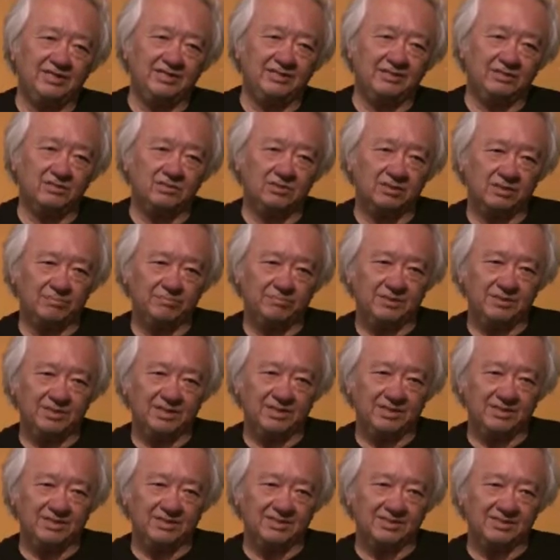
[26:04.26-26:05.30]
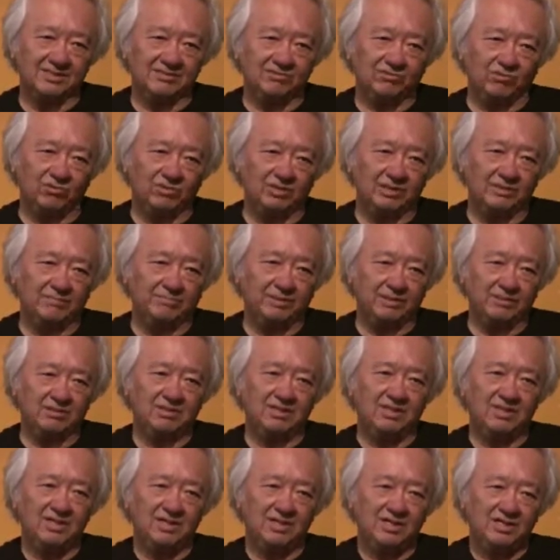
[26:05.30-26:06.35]
good. I mean, I think it's really
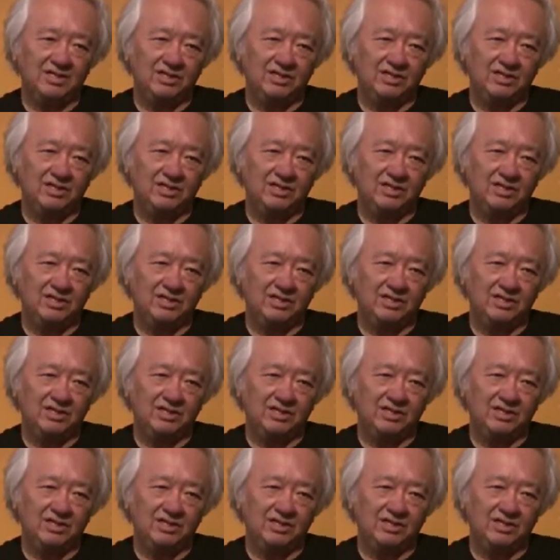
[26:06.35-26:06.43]
about